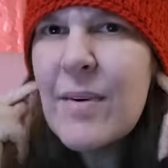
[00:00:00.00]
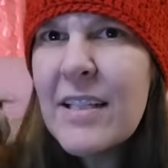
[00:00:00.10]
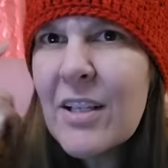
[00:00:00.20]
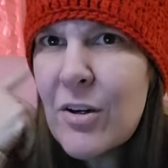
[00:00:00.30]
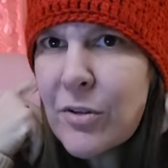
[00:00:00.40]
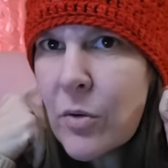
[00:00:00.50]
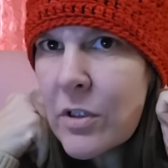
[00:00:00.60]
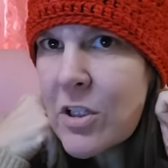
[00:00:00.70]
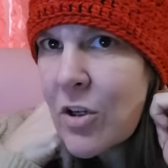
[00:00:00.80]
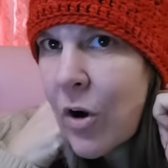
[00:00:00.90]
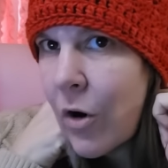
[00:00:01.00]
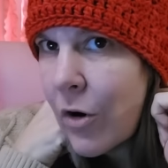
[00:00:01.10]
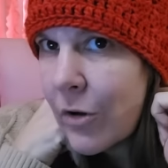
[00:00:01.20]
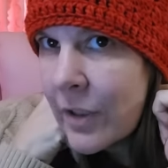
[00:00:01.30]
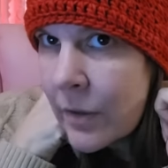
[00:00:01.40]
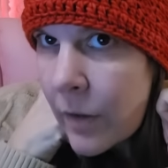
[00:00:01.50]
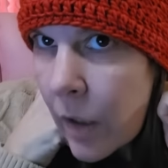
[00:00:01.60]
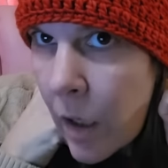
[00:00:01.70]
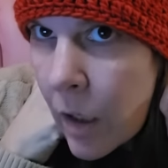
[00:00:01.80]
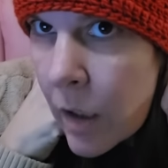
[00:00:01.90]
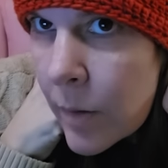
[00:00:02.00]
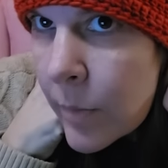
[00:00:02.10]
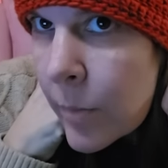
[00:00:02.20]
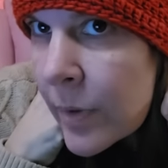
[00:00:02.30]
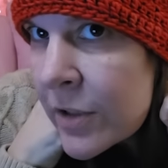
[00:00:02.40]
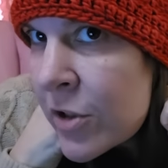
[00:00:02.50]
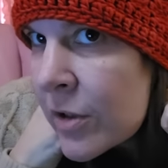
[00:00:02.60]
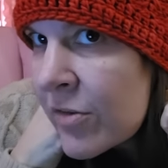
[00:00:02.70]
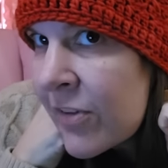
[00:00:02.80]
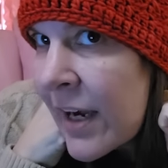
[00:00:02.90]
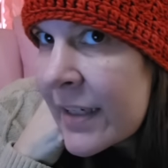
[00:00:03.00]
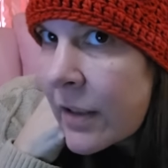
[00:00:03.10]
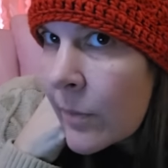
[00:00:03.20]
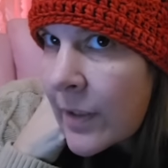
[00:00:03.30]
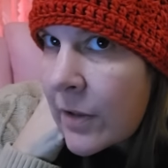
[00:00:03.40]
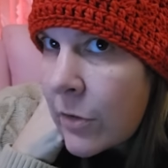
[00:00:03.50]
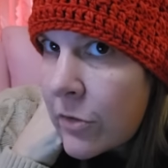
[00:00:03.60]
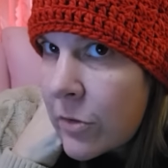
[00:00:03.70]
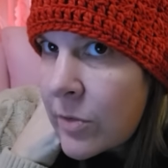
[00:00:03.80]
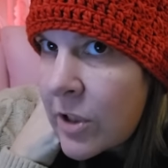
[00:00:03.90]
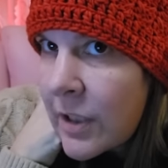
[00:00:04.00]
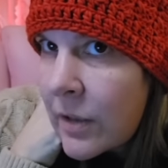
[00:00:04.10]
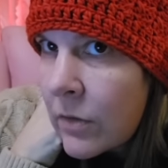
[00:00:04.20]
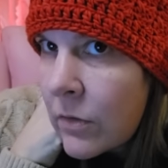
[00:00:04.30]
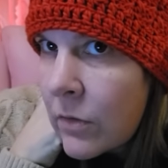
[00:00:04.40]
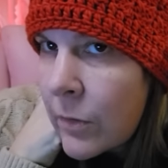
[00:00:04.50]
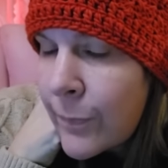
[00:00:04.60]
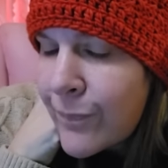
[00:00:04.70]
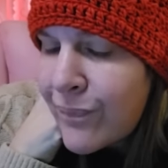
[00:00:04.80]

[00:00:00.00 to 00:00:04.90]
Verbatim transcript: I don't know what it's called. Um, but you can find it on my YouTube channel.